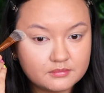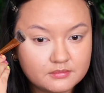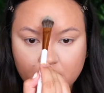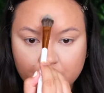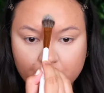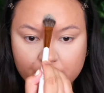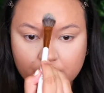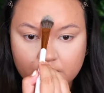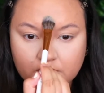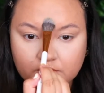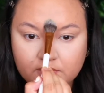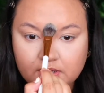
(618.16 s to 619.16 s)
I'm also going
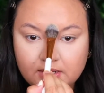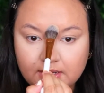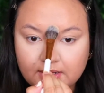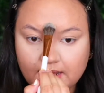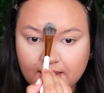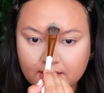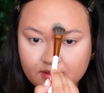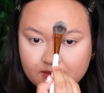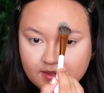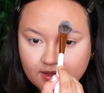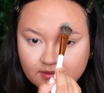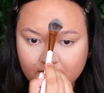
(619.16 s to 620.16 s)
to really lightly
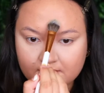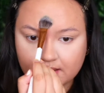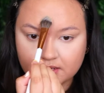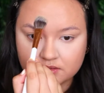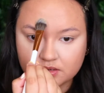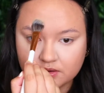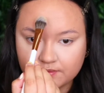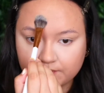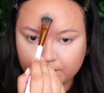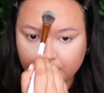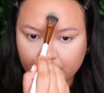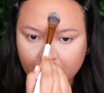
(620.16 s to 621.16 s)
set the center of the
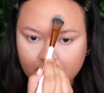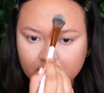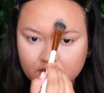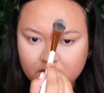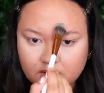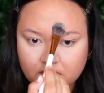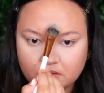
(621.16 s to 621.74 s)
forehead